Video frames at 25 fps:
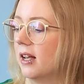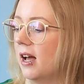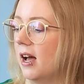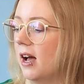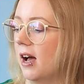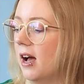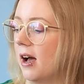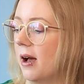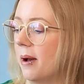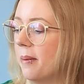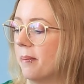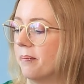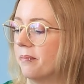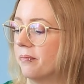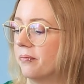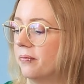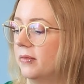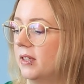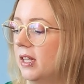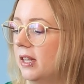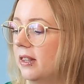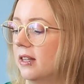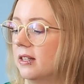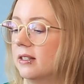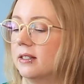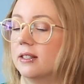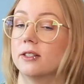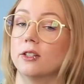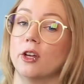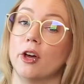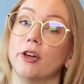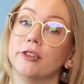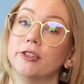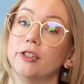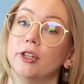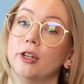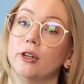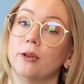then this is
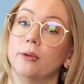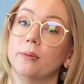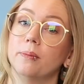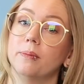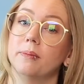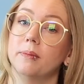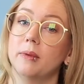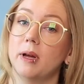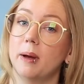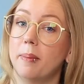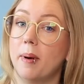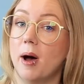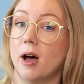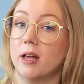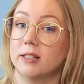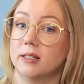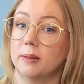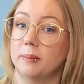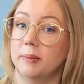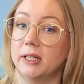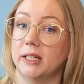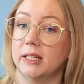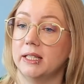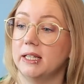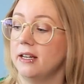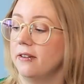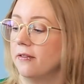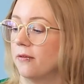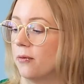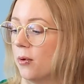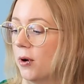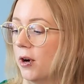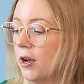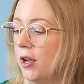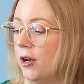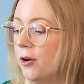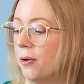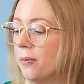also a possibility
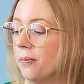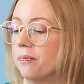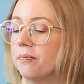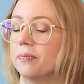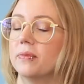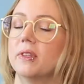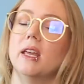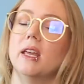for you.